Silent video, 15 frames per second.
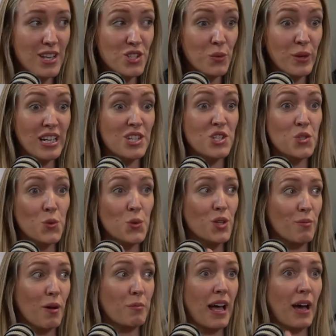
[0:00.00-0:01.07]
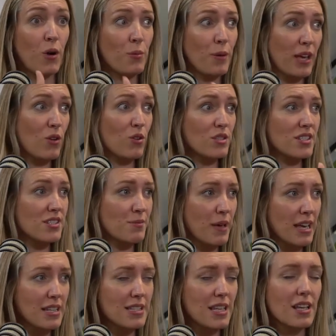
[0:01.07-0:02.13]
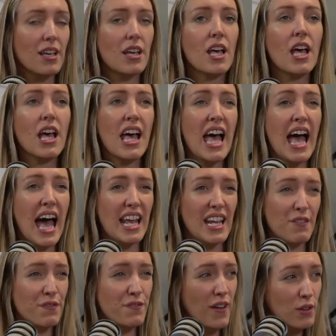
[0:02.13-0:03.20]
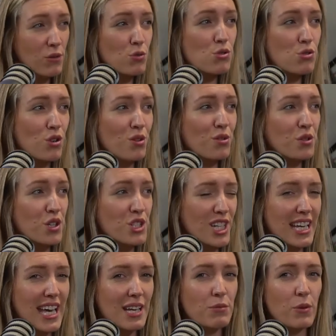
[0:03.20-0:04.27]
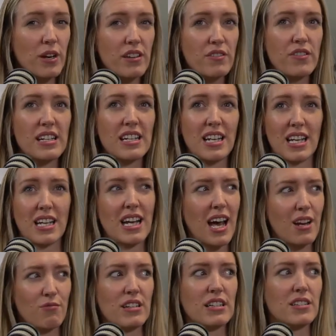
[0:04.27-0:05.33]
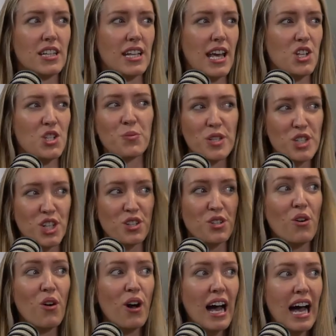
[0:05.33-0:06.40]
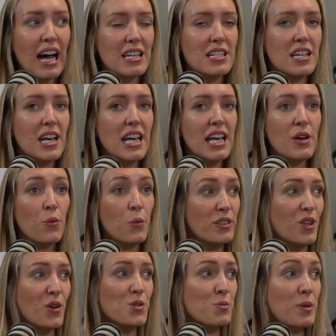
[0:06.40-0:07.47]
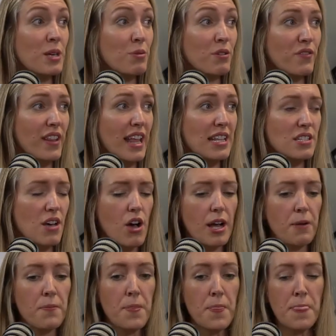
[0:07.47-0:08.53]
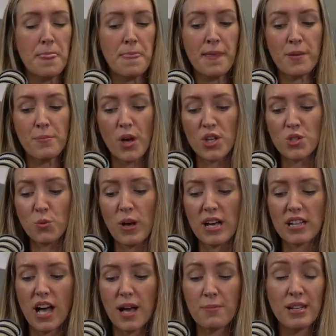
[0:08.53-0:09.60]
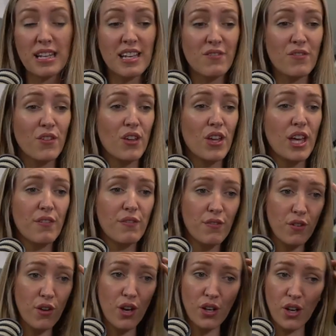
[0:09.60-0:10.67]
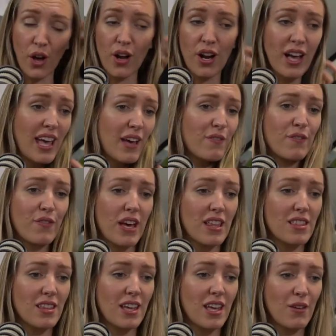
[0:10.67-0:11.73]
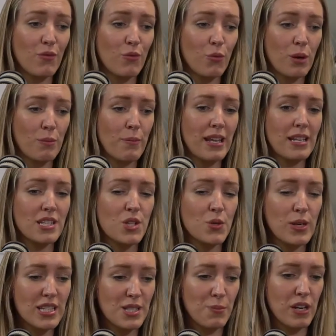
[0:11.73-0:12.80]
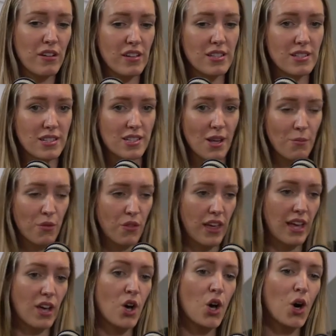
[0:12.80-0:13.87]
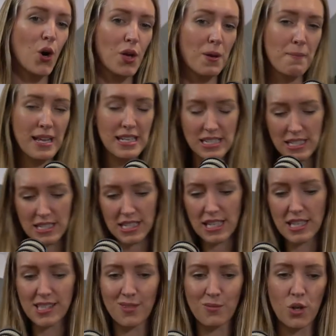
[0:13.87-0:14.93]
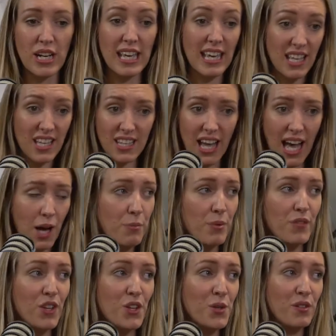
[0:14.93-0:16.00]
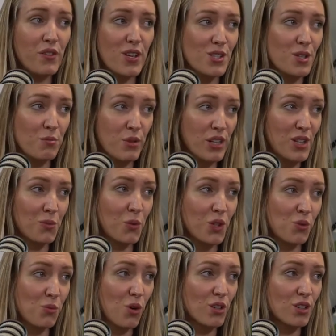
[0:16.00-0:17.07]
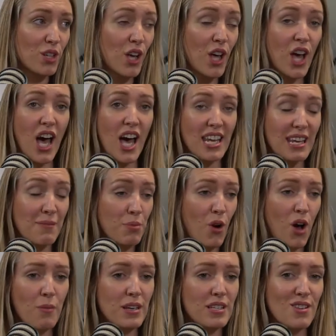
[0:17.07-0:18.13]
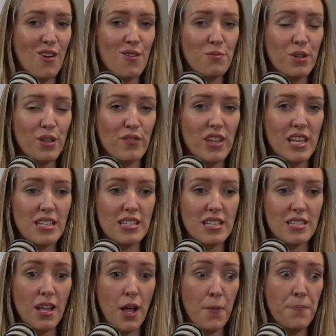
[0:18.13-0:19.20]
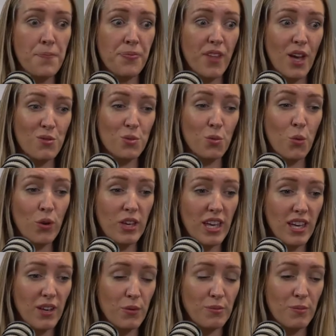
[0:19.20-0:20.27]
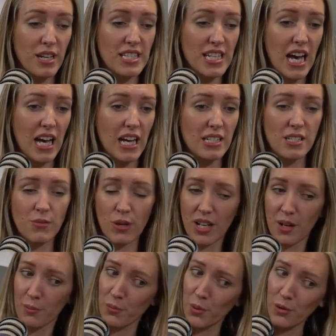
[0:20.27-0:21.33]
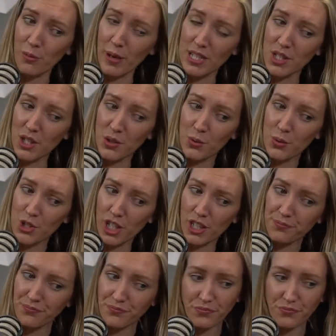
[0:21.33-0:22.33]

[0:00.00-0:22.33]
So when I saw them, I'm like, oh God, this is amazing. And it felt so good. I came away feeling like I'd had real connection, which I'd not had with those people for that time. Mm-hmm. But as well, I believe if, you know, and I have faith that if we're meant to experience something or you're meant to see someone, it can happen. The universe can bring you what you want. And a prime example of this is I was walking with my dad when I moved back to Yorkshire.